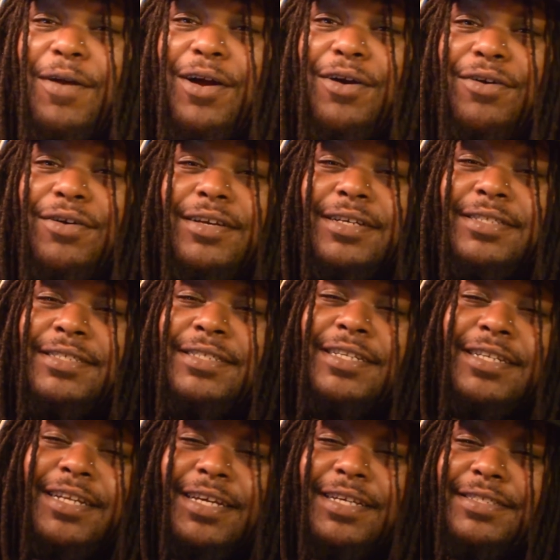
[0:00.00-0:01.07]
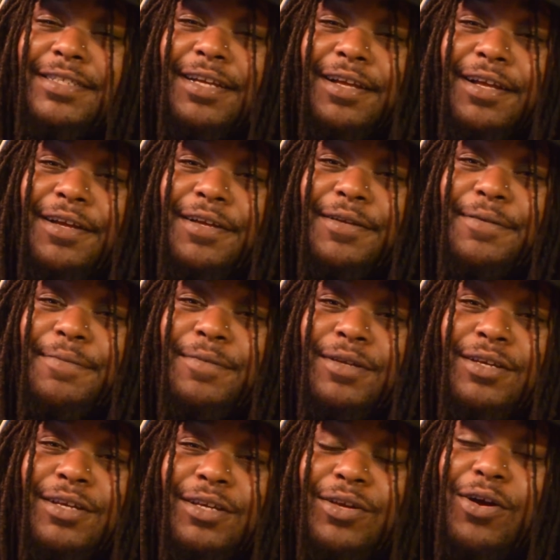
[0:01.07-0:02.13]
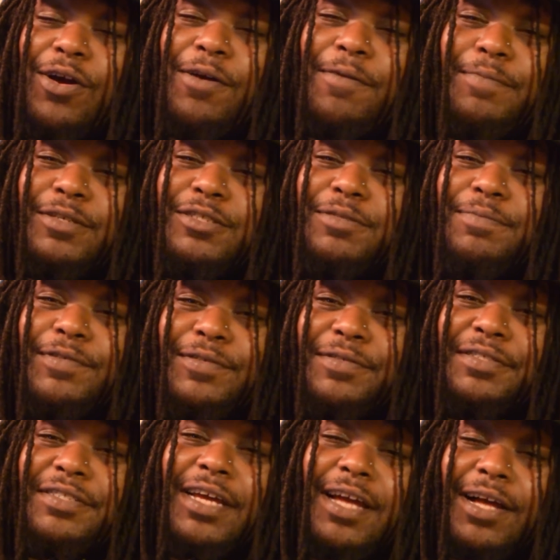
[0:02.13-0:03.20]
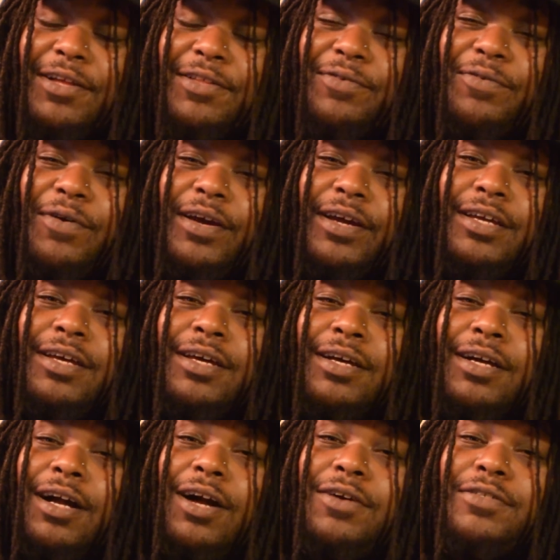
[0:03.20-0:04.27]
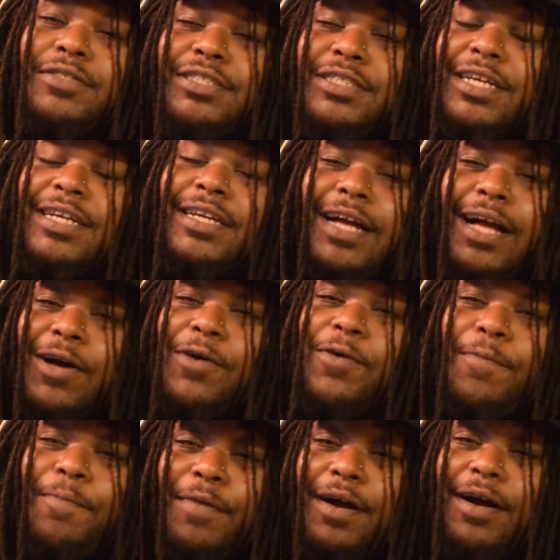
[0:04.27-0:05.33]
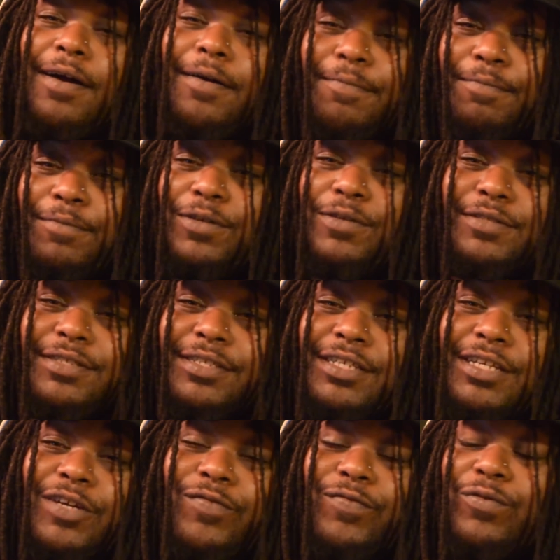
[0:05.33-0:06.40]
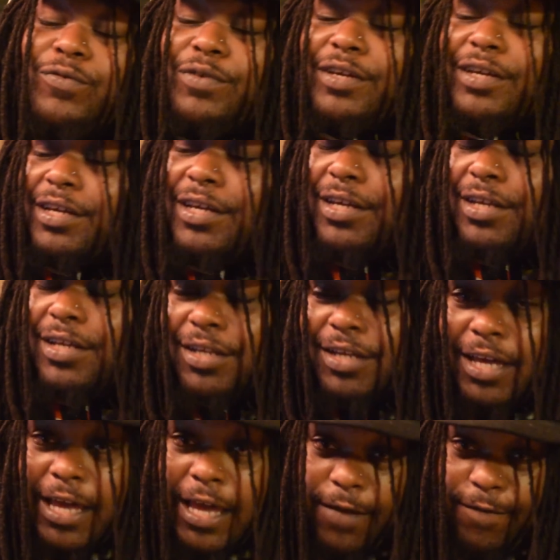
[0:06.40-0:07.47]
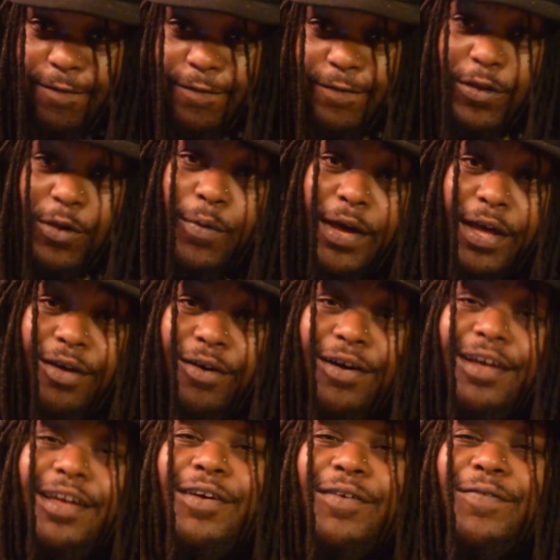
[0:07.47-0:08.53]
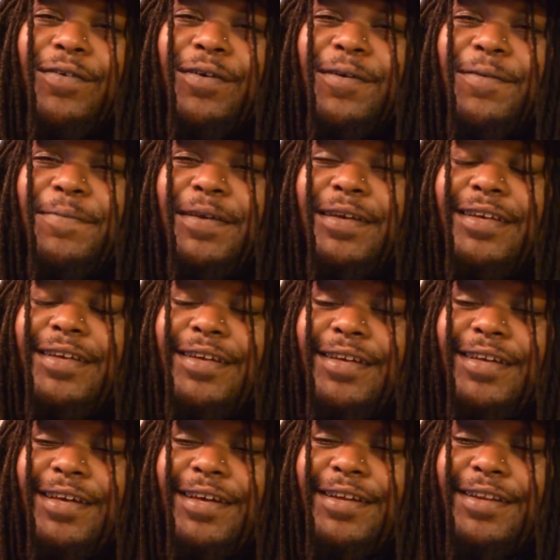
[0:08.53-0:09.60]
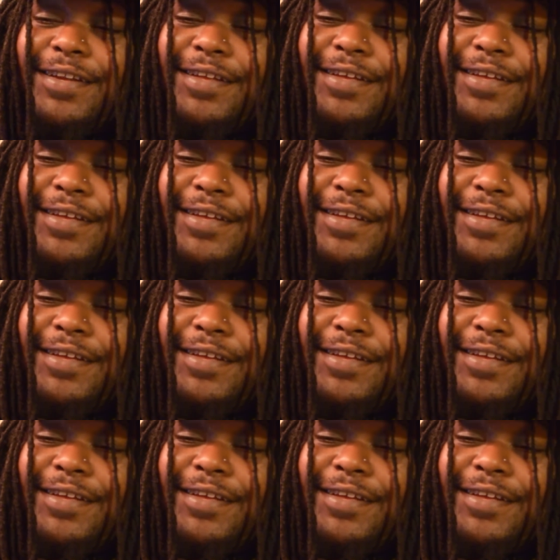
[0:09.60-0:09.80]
bro, till the next time, y'all be smooth, stay out the way. Go check out my music if you can. If you will, you feel me? And